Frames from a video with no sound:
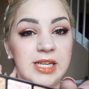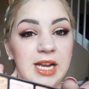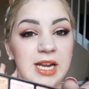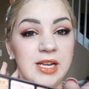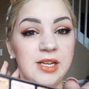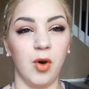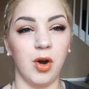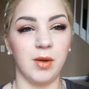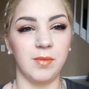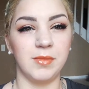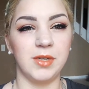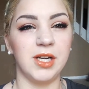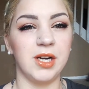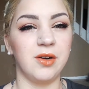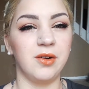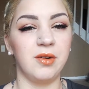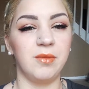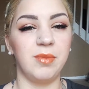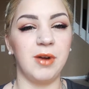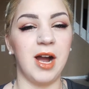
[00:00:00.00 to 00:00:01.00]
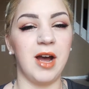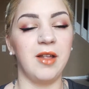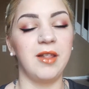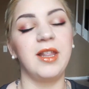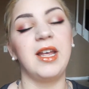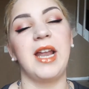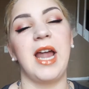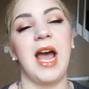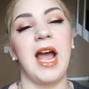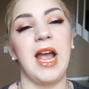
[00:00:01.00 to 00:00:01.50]
a warm toned
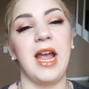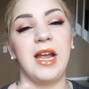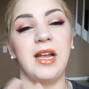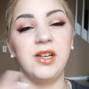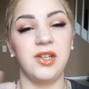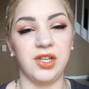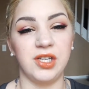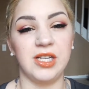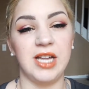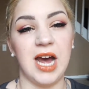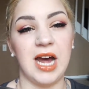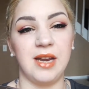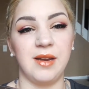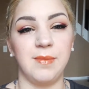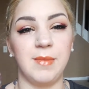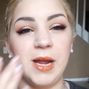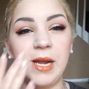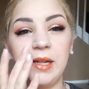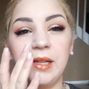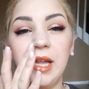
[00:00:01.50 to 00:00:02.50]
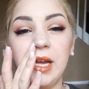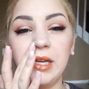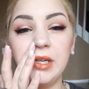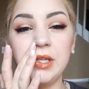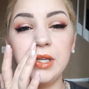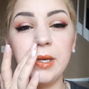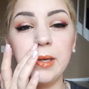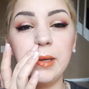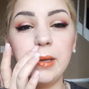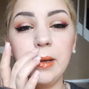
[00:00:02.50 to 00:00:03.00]
brown that I just had in my
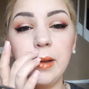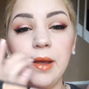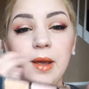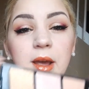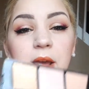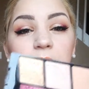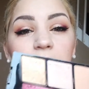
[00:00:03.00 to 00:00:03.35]
collection.